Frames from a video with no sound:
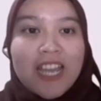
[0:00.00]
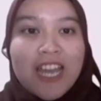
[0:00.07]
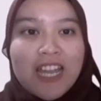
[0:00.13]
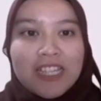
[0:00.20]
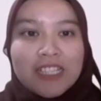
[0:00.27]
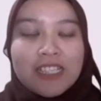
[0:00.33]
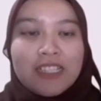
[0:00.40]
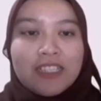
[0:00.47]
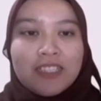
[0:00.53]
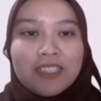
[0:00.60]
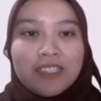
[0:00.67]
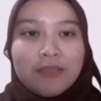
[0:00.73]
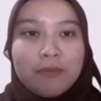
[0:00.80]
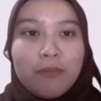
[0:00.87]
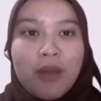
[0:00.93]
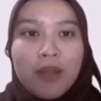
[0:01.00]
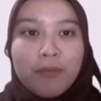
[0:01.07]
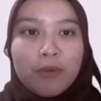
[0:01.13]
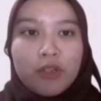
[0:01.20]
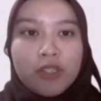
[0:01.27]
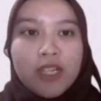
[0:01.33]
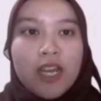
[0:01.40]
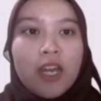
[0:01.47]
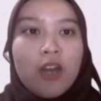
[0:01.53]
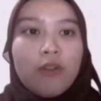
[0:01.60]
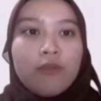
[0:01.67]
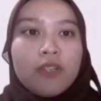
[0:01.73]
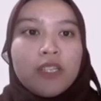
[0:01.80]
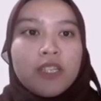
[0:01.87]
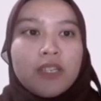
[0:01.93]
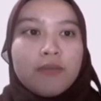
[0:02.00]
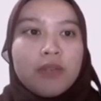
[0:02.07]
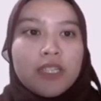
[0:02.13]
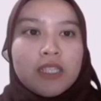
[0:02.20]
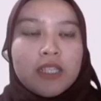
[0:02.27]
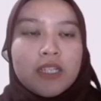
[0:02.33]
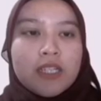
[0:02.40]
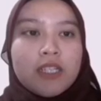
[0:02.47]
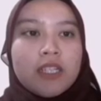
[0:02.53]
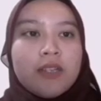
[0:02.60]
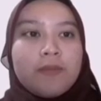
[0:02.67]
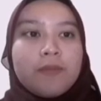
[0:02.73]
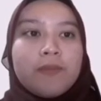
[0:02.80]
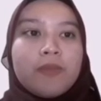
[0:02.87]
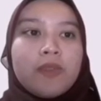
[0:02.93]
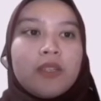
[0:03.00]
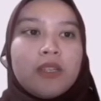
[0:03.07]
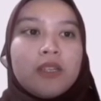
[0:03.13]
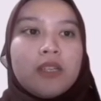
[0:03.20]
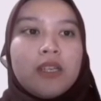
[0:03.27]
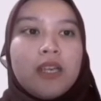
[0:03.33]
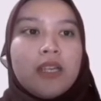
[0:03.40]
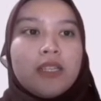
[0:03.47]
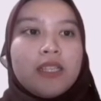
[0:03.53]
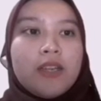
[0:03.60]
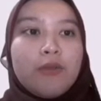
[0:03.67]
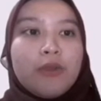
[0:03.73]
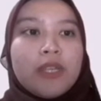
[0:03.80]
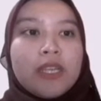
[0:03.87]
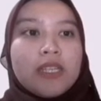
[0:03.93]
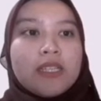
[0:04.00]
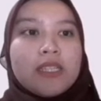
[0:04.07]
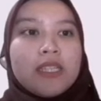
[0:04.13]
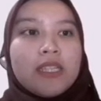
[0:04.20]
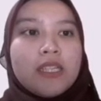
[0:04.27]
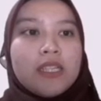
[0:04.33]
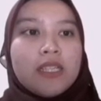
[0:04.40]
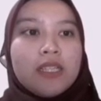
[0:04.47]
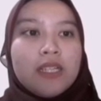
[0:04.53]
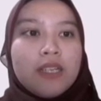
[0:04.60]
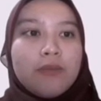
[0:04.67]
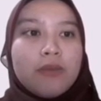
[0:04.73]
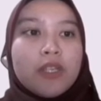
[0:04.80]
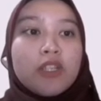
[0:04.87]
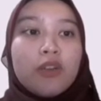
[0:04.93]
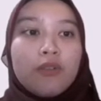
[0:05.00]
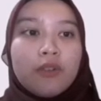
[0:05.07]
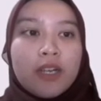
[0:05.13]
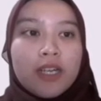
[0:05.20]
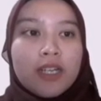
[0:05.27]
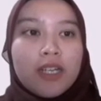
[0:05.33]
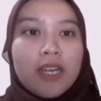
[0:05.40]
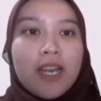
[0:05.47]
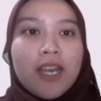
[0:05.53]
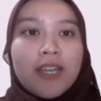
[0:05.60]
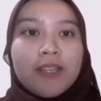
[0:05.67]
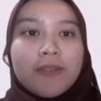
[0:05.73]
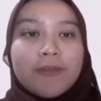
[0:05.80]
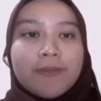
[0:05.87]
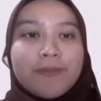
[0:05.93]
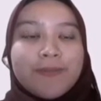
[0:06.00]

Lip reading: as a byproduct of lithium extraction. And then we can see the image of carnallite.